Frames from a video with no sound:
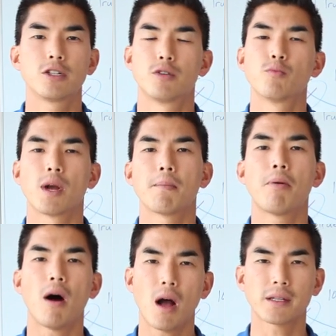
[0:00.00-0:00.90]
you can run a
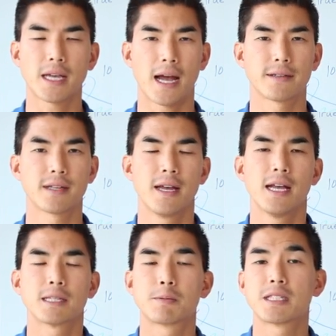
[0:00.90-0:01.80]
podcast
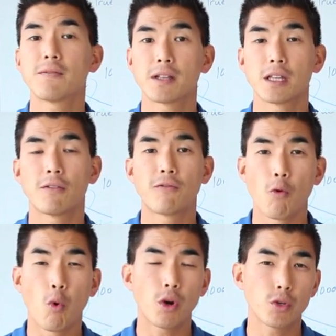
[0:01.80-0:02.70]
specifically
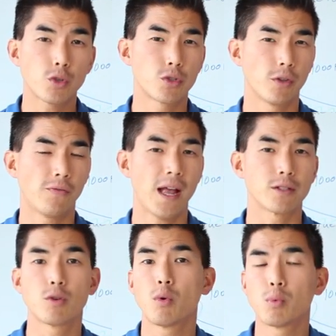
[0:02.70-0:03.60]
for your true
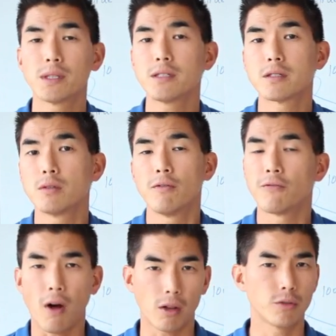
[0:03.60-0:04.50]
fans who are willing to
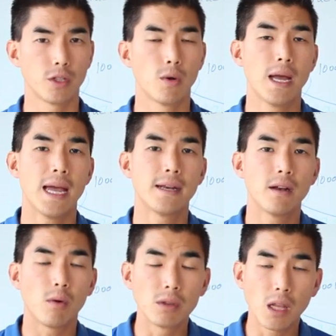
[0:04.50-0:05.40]
follow you
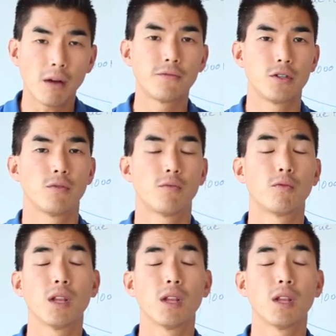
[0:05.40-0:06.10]
and love you